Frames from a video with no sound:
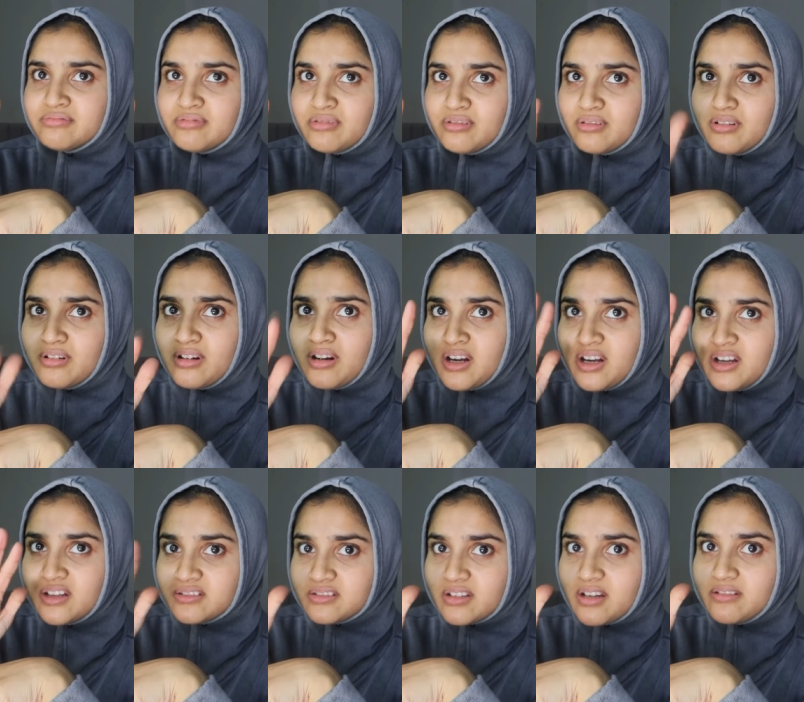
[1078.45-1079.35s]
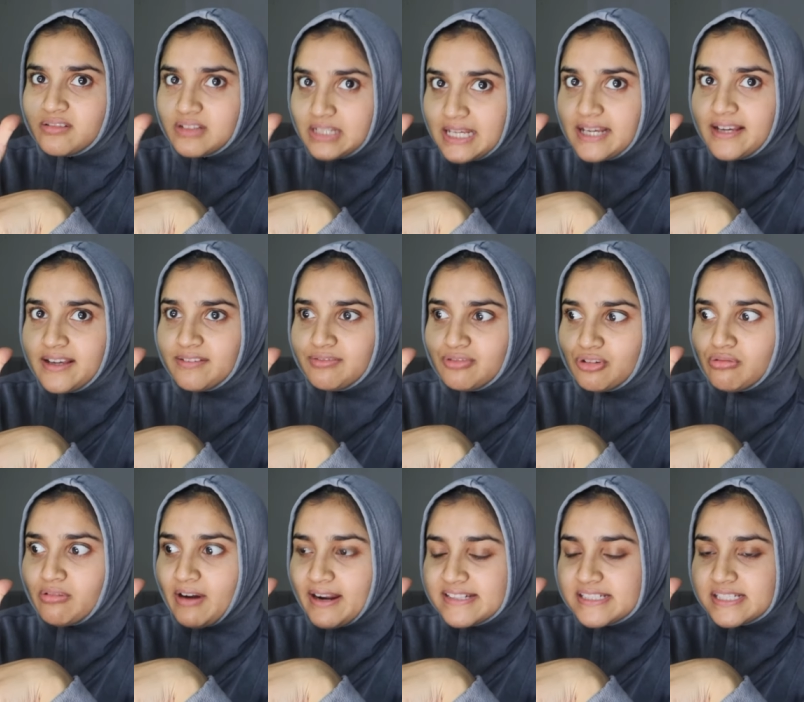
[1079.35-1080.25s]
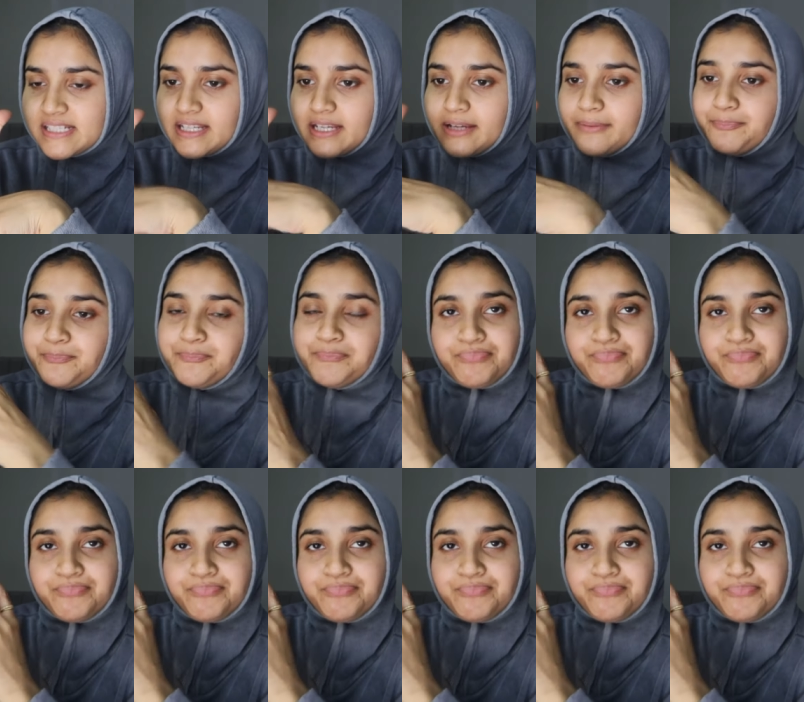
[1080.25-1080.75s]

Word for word: Oh, don't leave already.